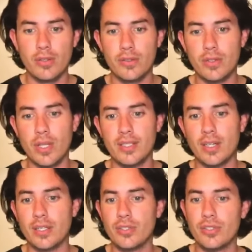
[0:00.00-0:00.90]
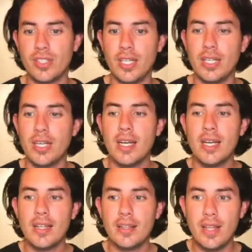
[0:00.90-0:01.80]
So they started to see
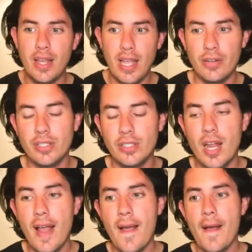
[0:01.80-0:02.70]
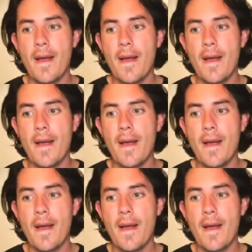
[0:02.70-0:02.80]
the heron